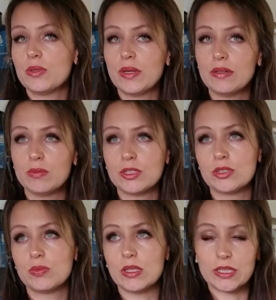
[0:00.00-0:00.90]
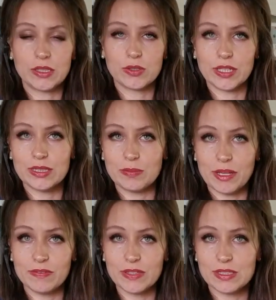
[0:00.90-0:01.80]
to it, which will increase
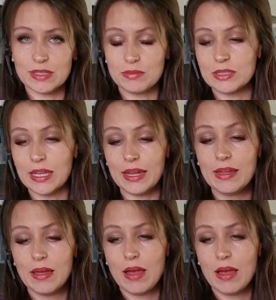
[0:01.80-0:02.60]
benefits, some say.